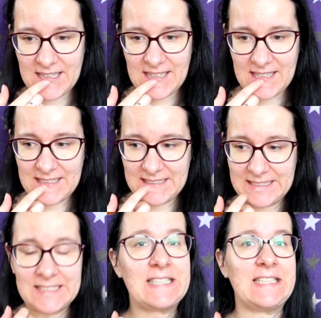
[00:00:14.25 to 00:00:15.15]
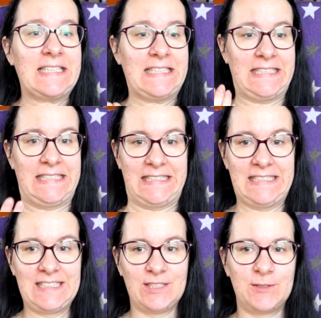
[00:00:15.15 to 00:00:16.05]
and
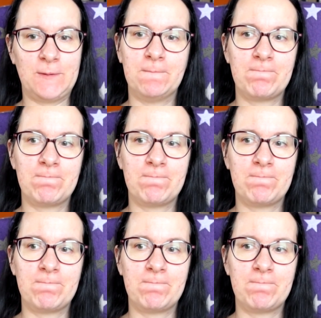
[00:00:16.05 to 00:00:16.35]
so